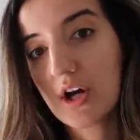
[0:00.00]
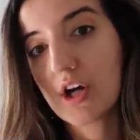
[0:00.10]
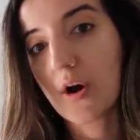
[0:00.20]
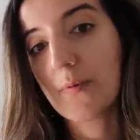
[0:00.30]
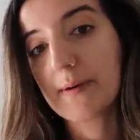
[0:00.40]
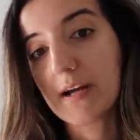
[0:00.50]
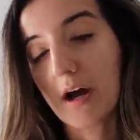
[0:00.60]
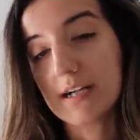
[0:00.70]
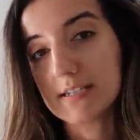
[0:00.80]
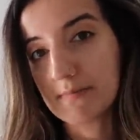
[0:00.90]
go
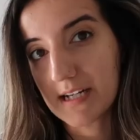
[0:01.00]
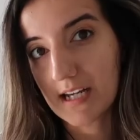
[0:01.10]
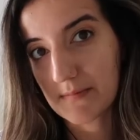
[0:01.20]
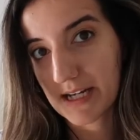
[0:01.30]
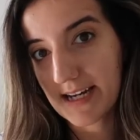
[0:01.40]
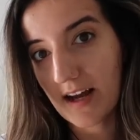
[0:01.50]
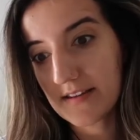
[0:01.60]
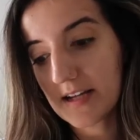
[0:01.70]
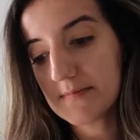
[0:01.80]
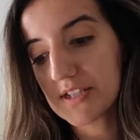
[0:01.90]
beyond medium heat
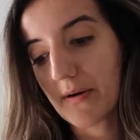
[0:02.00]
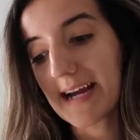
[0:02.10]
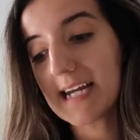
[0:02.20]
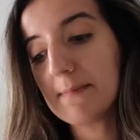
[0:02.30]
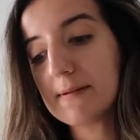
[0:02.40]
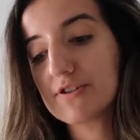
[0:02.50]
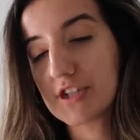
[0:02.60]
on them so I keep it